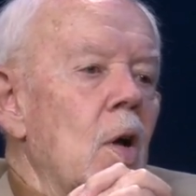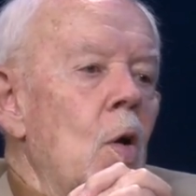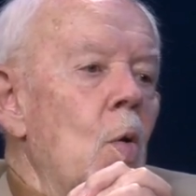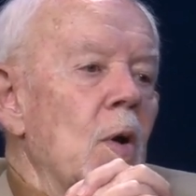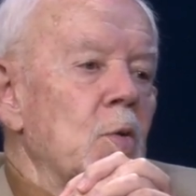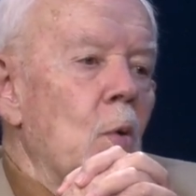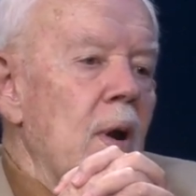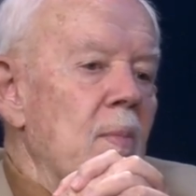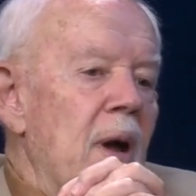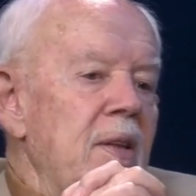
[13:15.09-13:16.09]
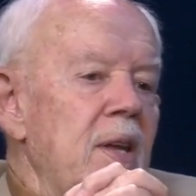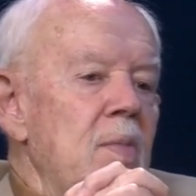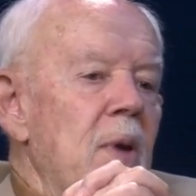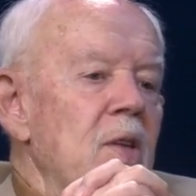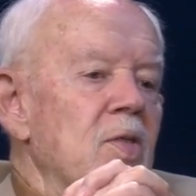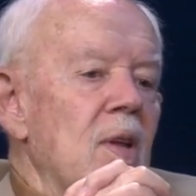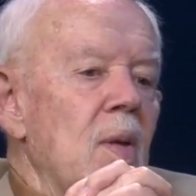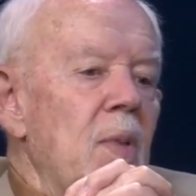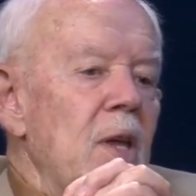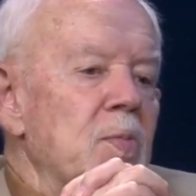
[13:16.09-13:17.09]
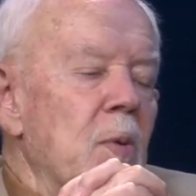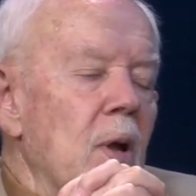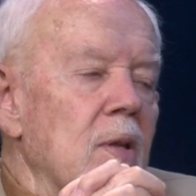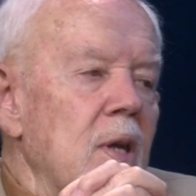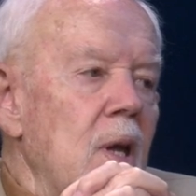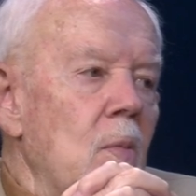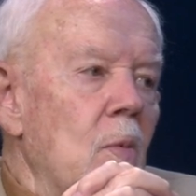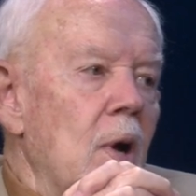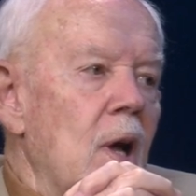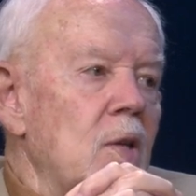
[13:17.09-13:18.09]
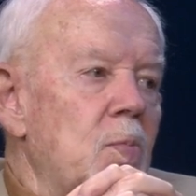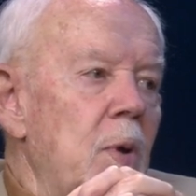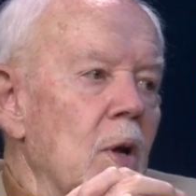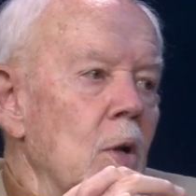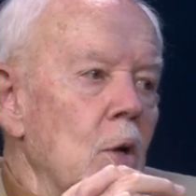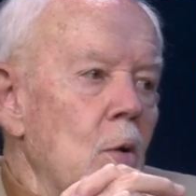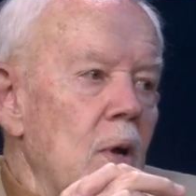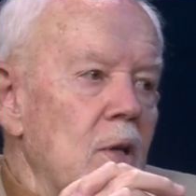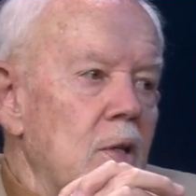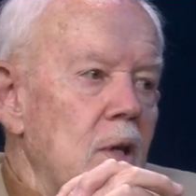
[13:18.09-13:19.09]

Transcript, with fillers: who was one of my teammates on the baseball team, was Bill Lewis.